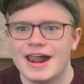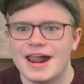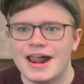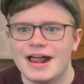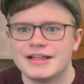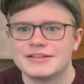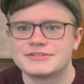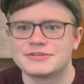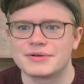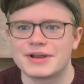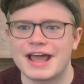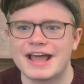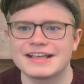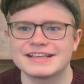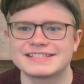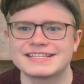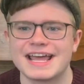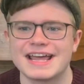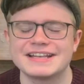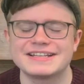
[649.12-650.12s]
So it
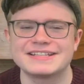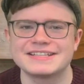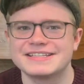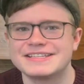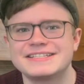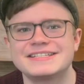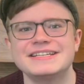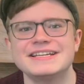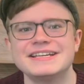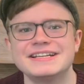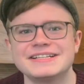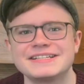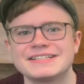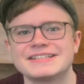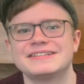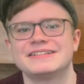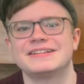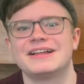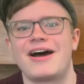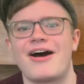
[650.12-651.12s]
has that distinct,
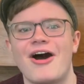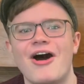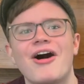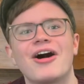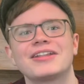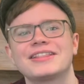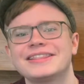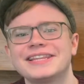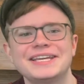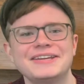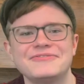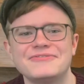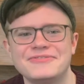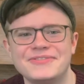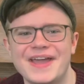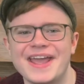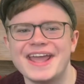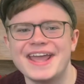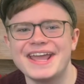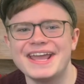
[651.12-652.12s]
oddly
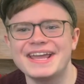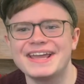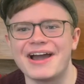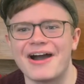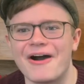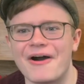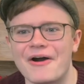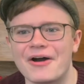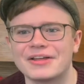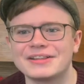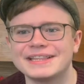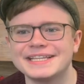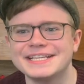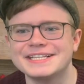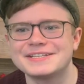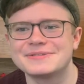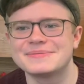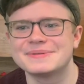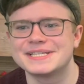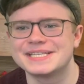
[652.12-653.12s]
vague, oddly
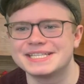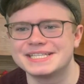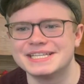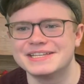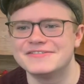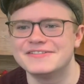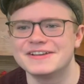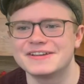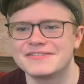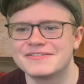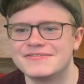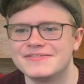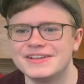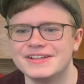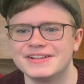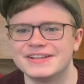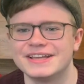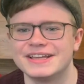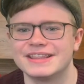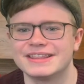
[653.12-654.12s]
specific
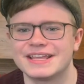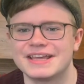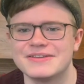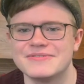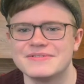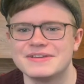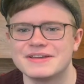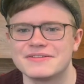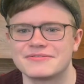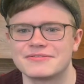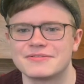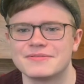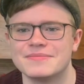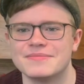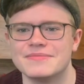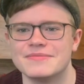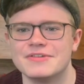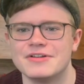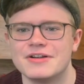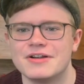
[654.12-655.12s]
feeling that you get
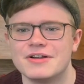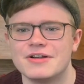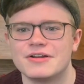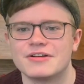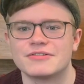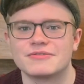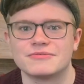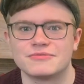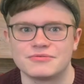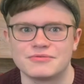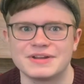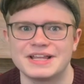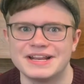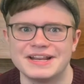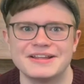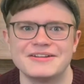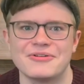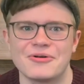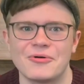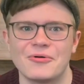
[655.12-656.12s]
from
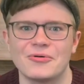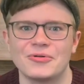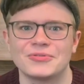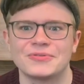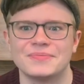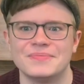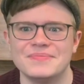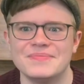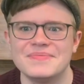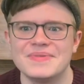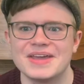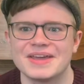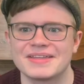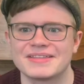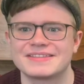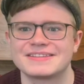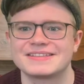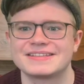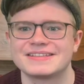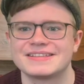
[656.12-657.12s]
reading old
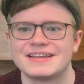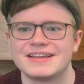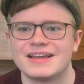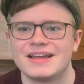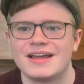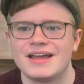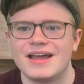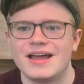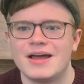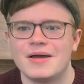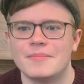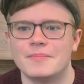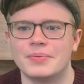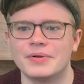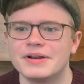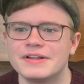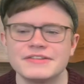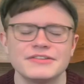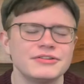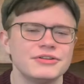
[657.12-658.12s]
myths. But
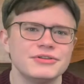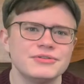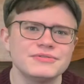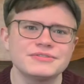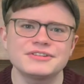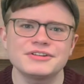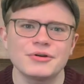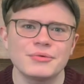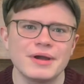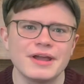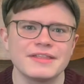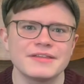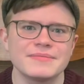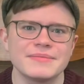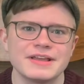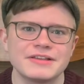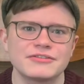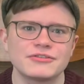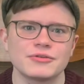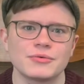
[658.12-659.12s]
it isn't used in a way that
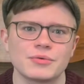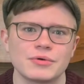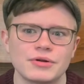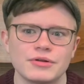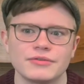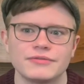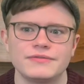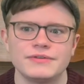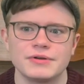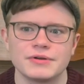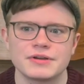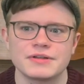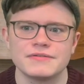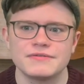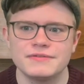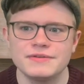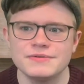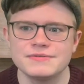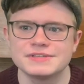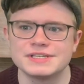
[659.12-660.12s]
makes the world feel
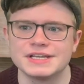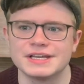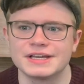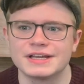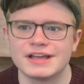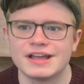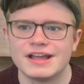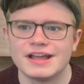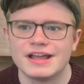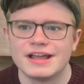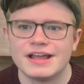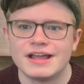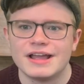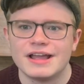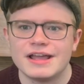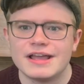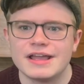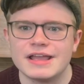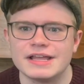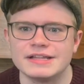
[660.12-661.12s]
confusing.
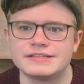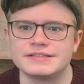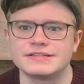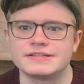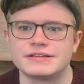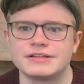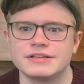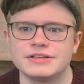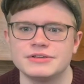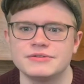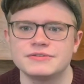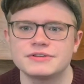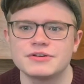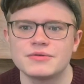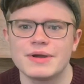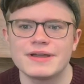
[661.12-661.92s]
It's used in a way